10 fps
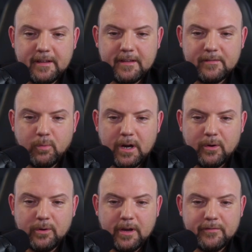says,
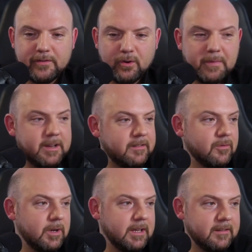wow, you have so many
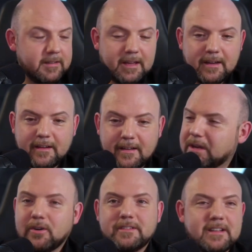screens. Yeah,
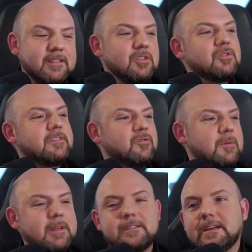because that's a new
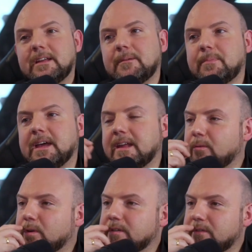streaming setup.
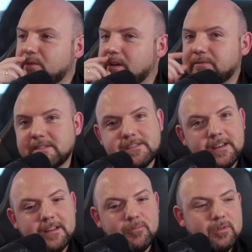And I wanted to have the
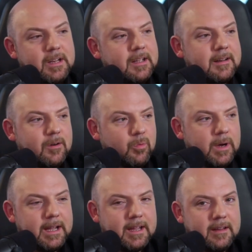setup really in a
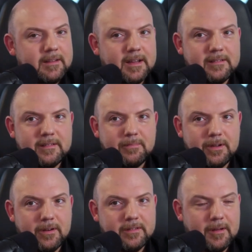way that's
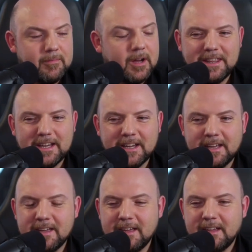because I'm get
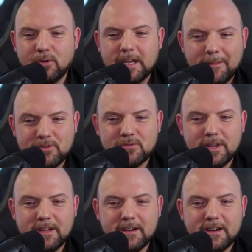a new
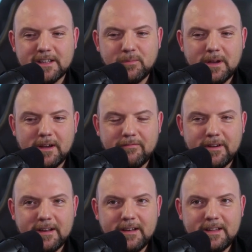capturing card where I
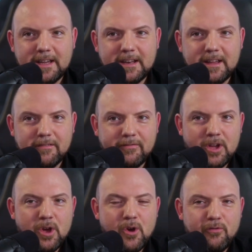finally can have